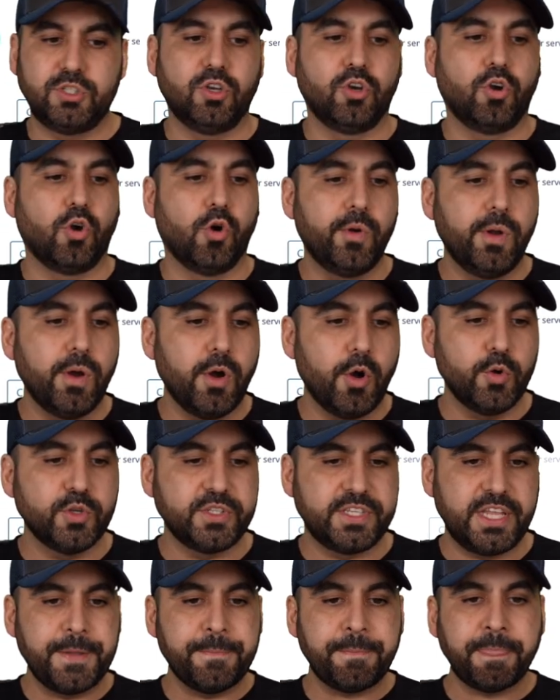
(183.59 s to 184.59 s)
So go to
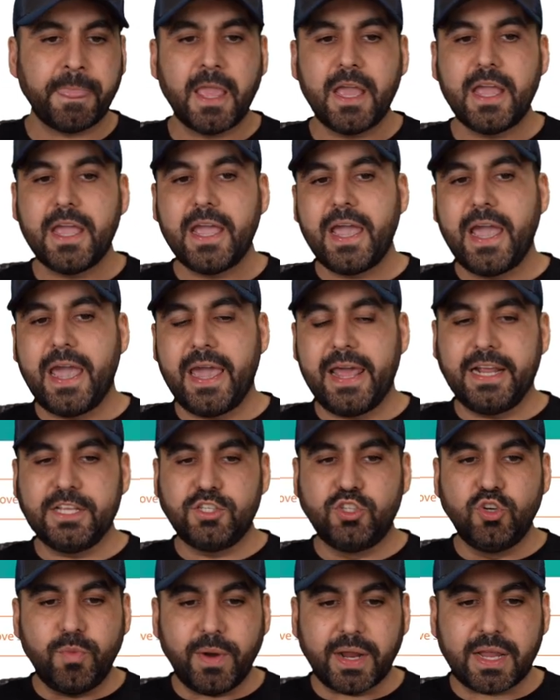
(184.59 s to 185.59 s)
host name, and I
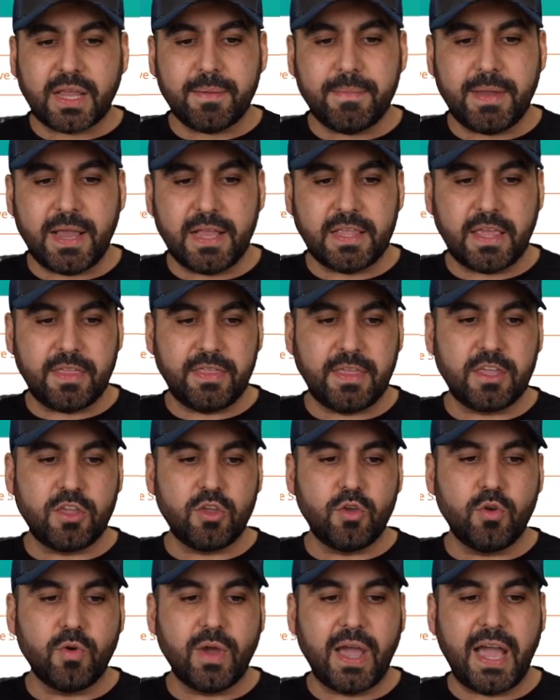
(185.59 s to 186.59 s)
do recommend that
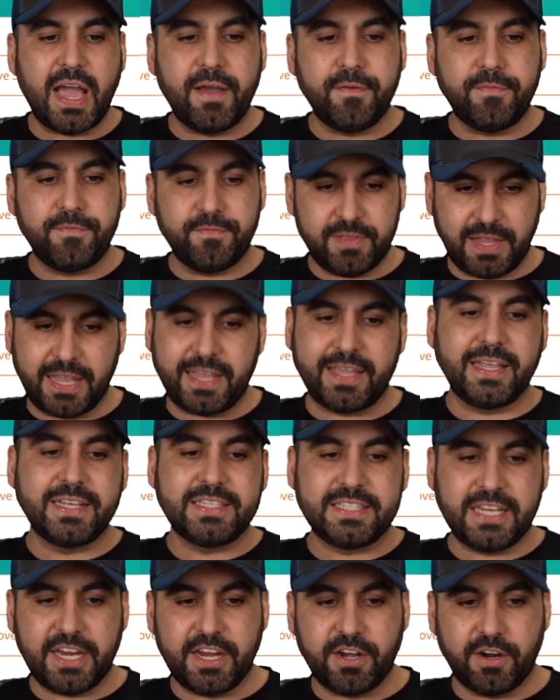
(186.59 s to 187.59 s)
you have, like they
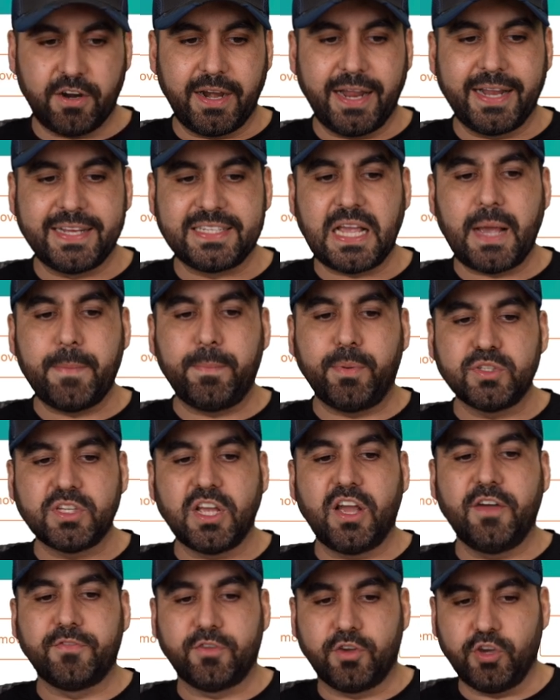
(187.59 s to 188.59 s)
see here, examples
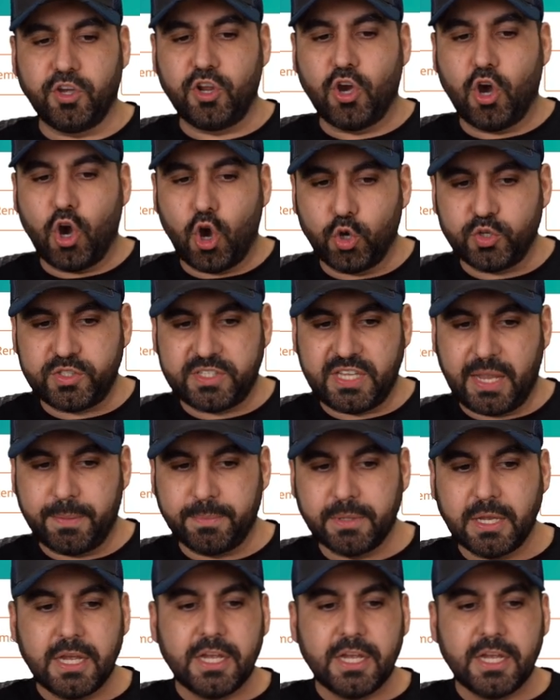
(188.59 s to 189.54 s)
of good host name.